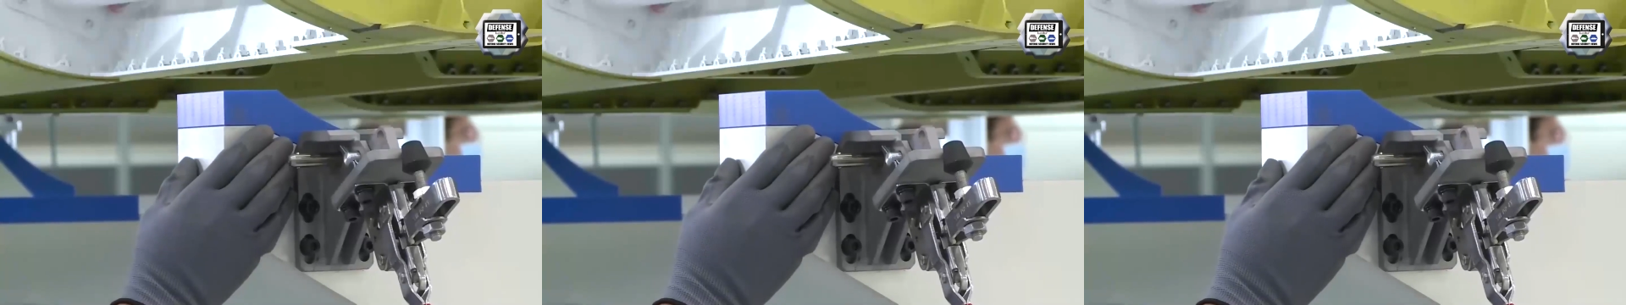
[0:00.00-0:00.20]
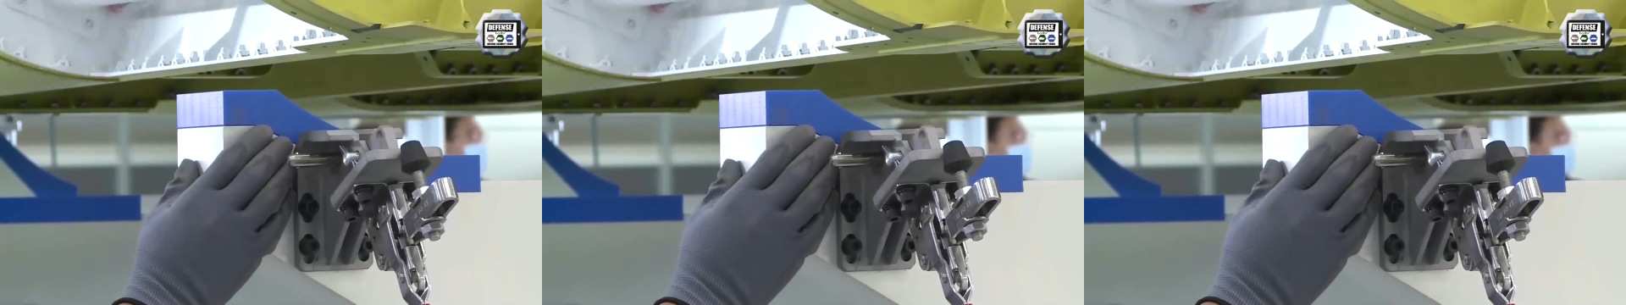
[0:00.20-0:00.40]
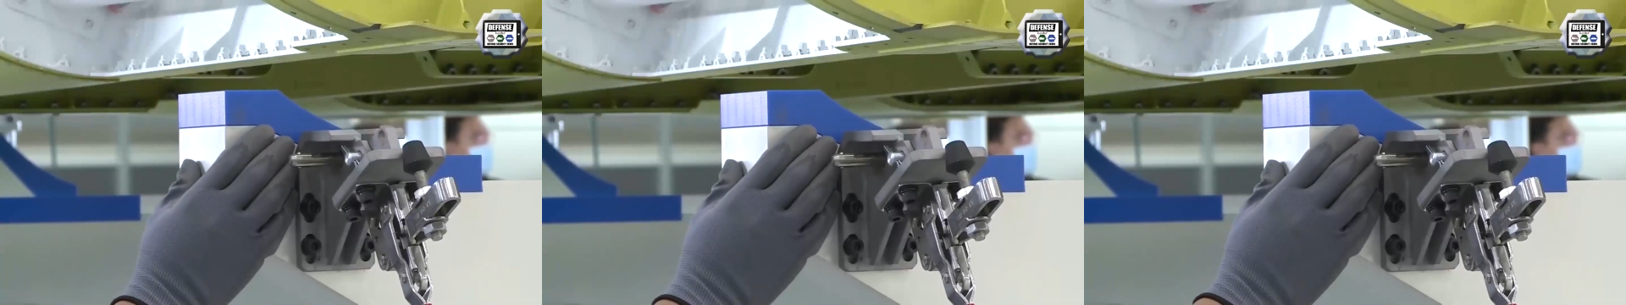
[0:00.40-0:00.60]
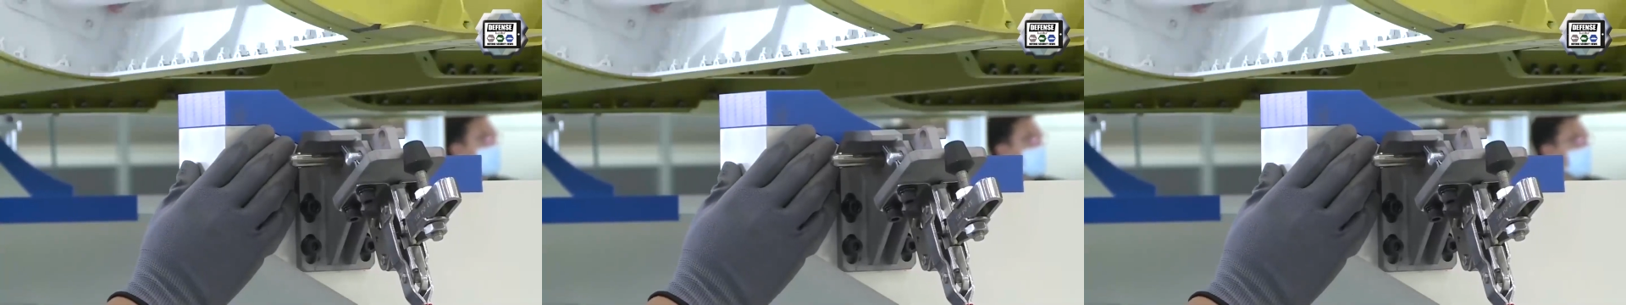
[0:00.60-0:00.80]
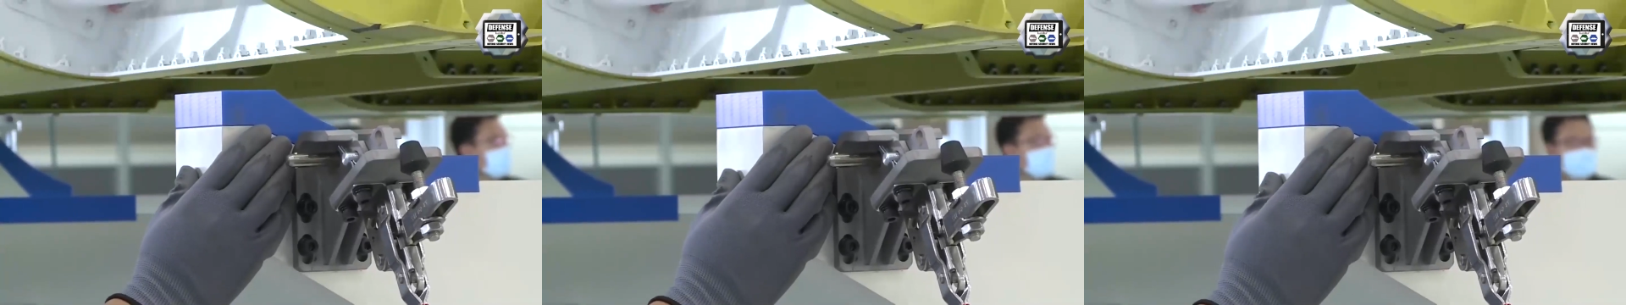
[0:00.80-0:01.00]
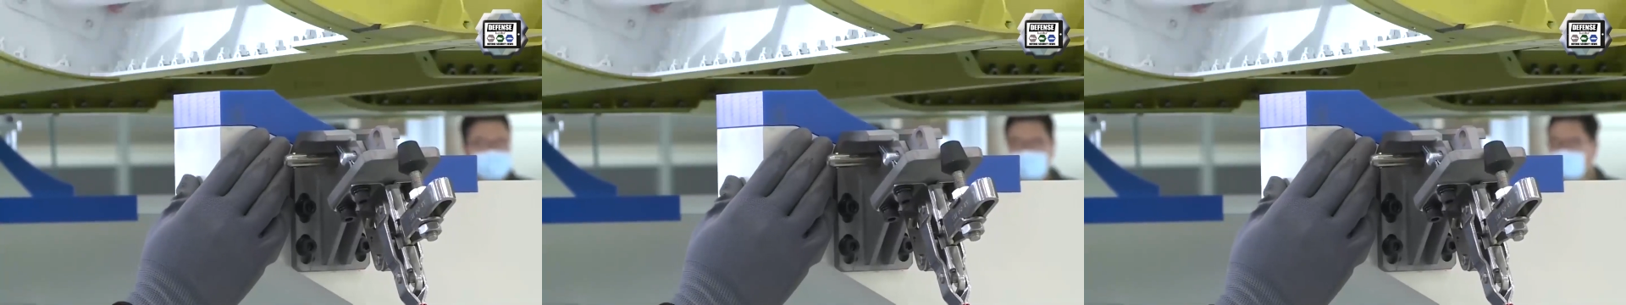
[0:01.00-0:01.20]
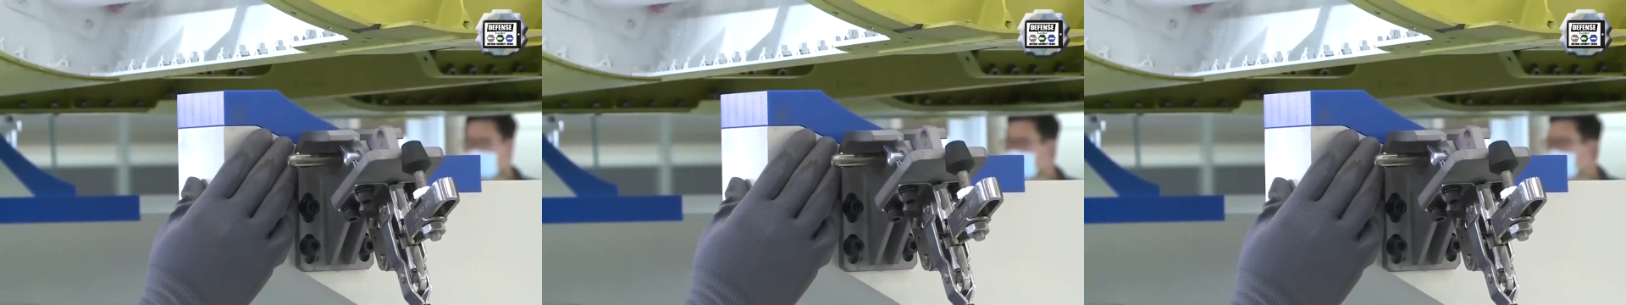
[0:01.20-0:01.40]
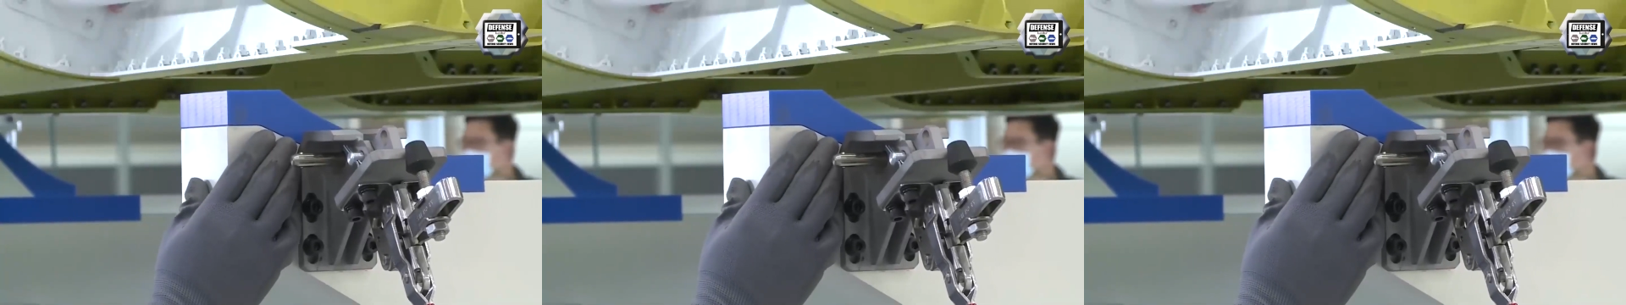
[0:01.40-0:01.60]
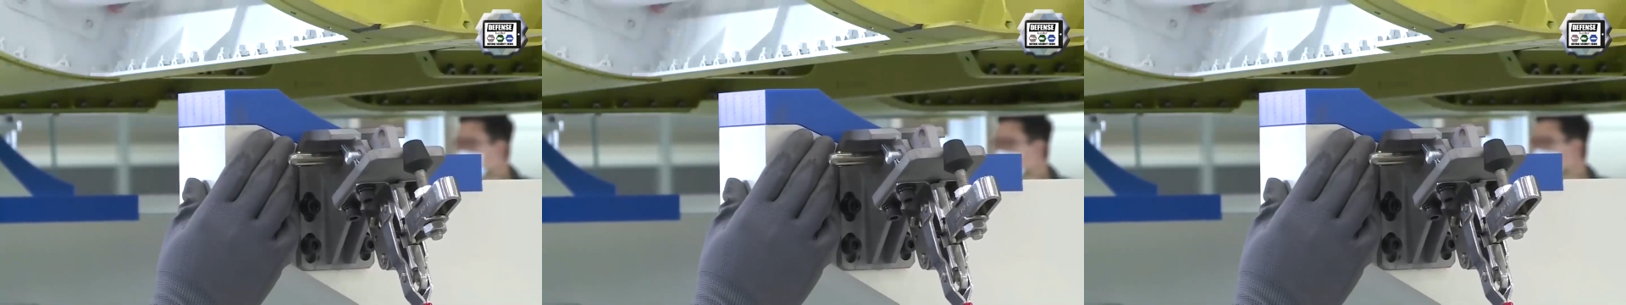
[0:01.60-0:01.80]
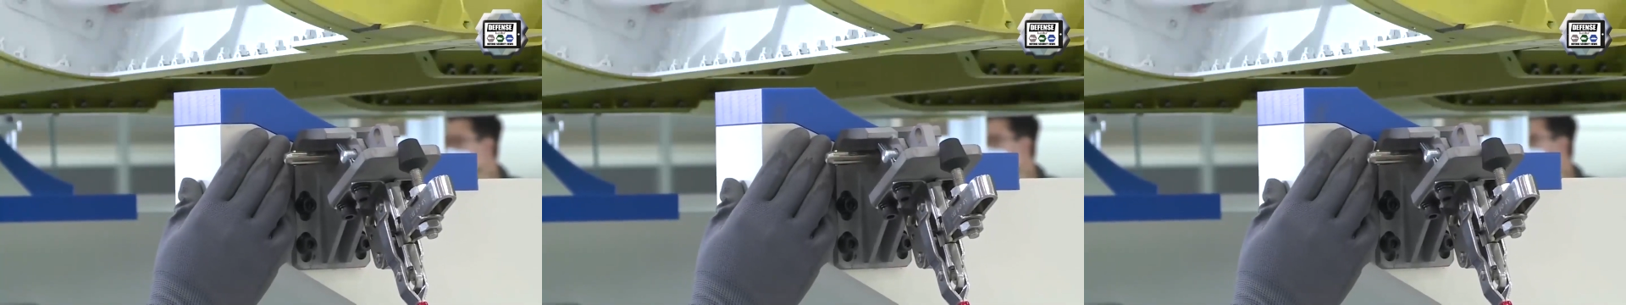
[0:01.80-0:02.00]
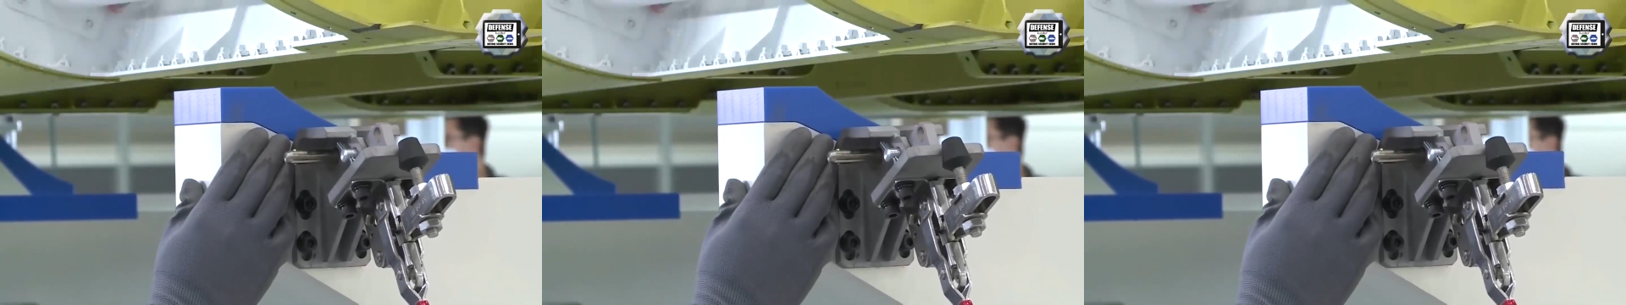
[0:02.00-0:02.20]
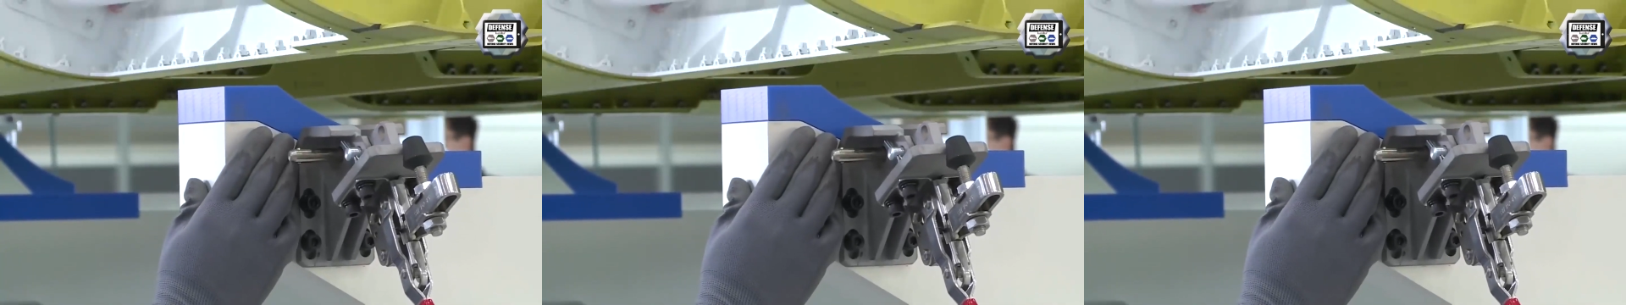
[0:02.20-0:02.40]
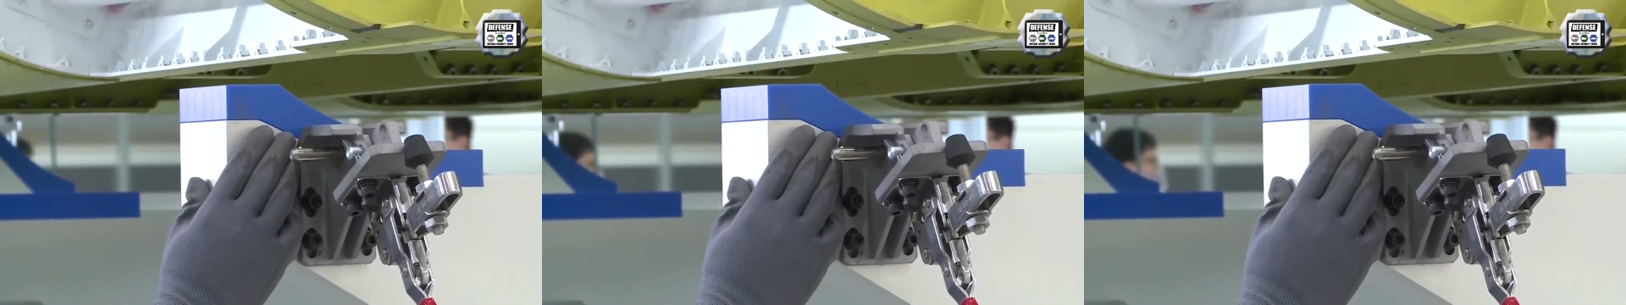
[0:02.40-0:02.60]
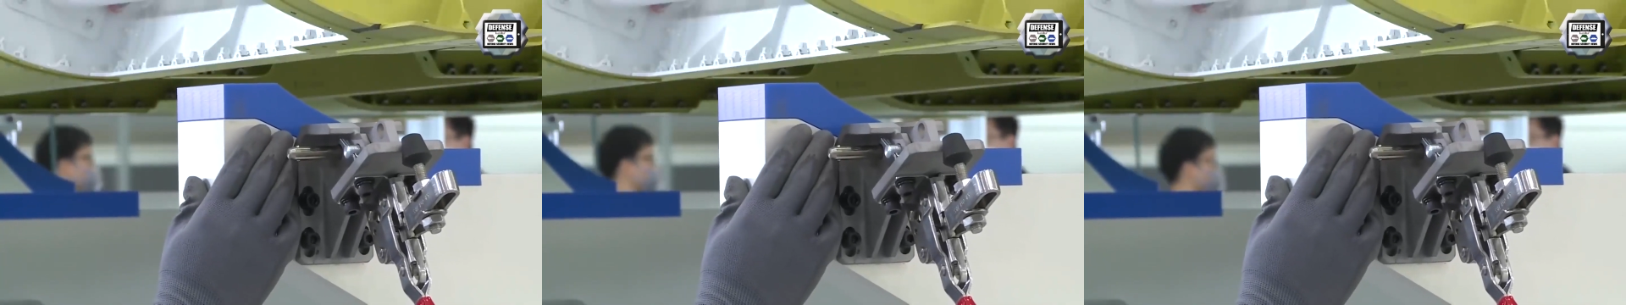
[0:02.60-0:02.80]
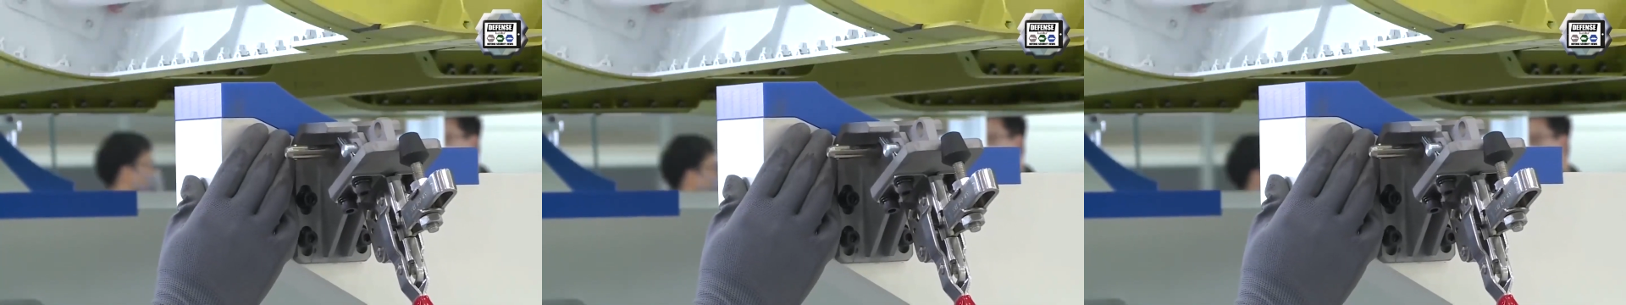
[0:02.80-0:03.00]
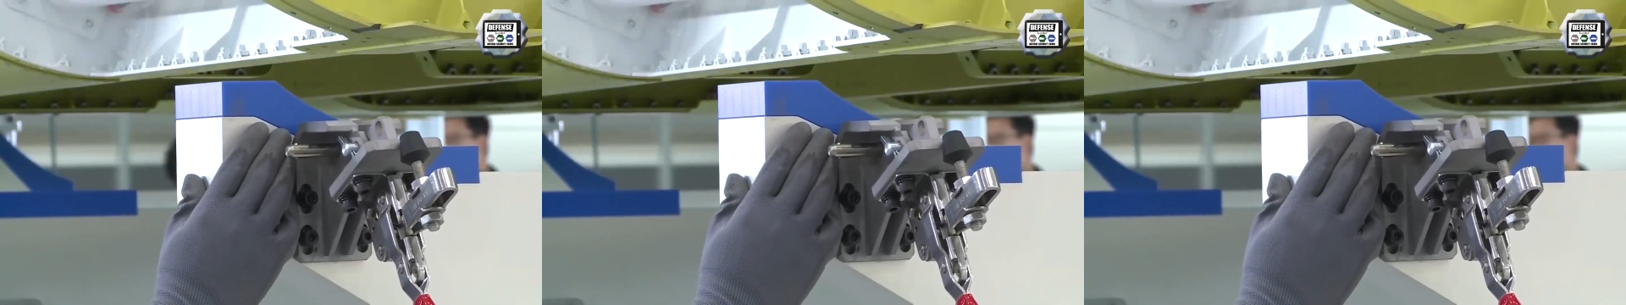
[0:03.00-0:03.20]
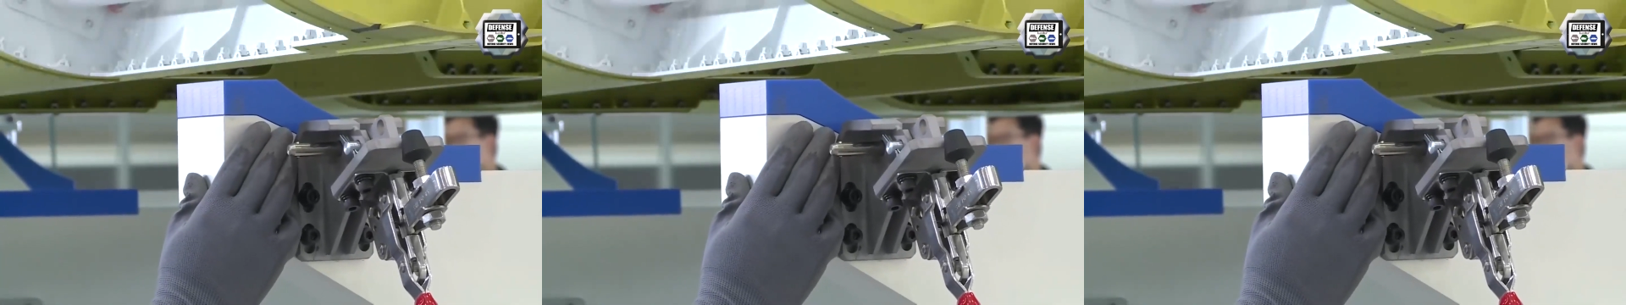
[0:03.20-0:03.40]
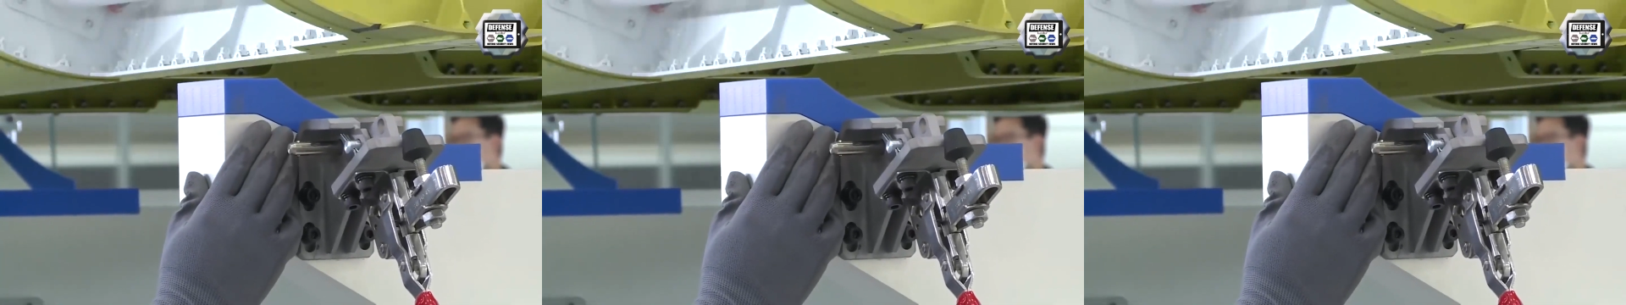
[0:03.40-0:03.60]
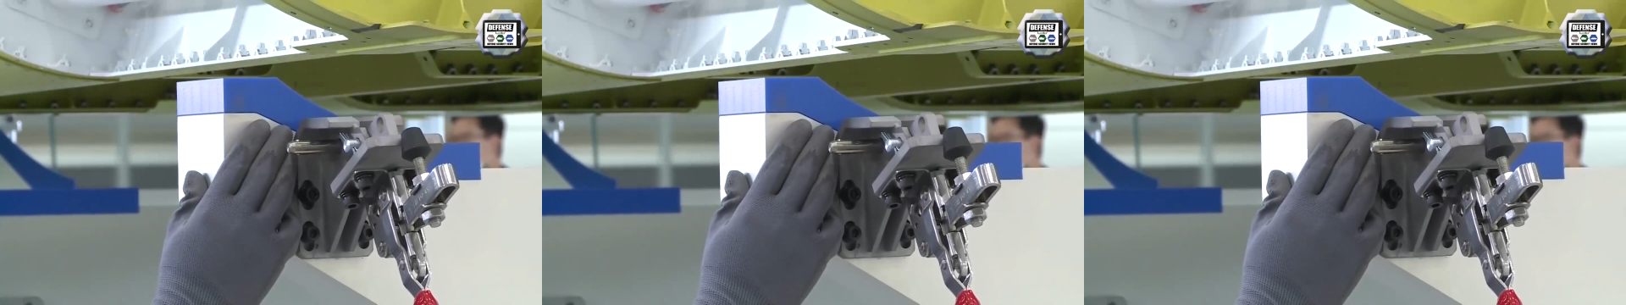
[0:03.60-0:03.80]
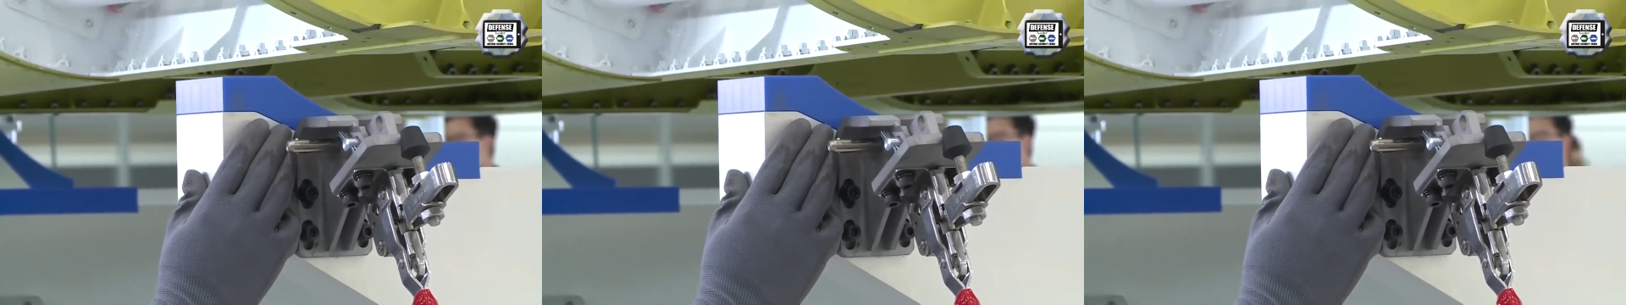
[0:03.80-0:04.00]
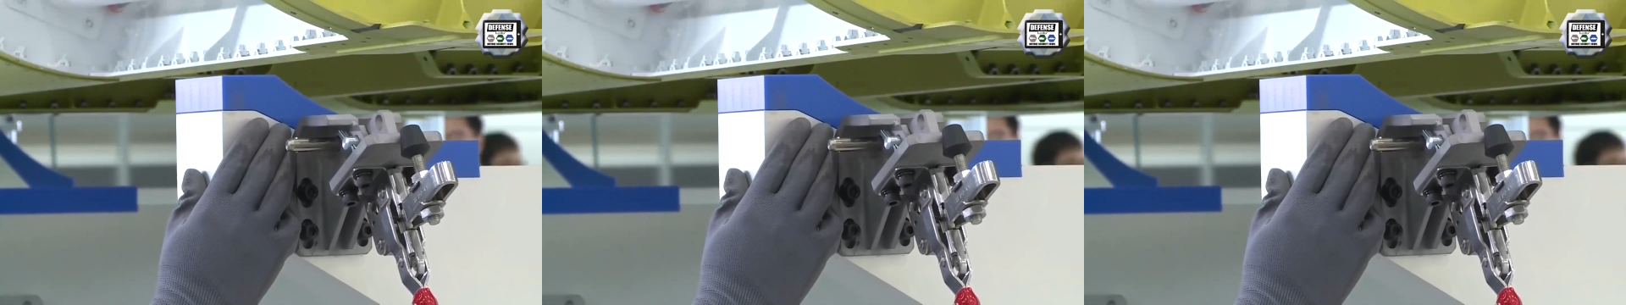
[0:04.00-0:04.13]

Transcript: No face is visible, so there are no lips to read.